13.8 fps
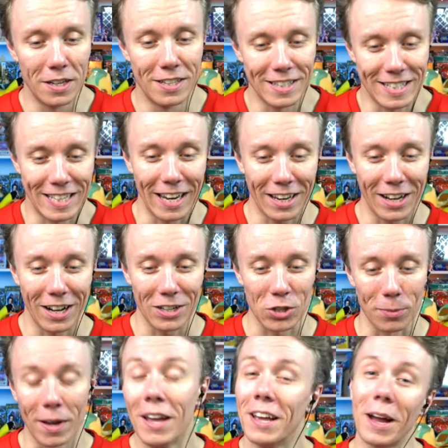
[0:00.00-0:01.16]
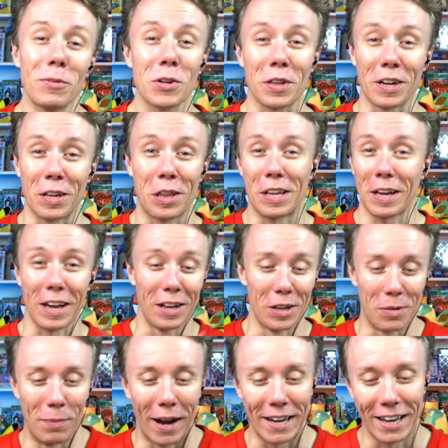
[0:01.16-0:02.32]
Set card shop. Yeah, I'm just going to stick it
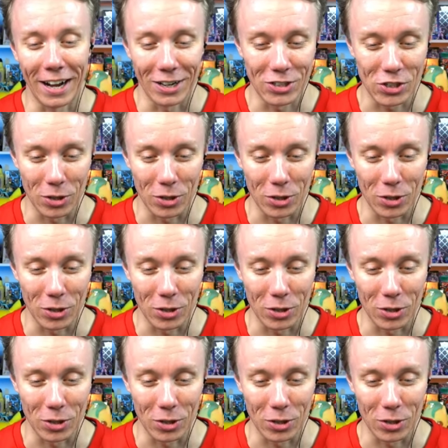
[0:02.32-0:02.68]
as my card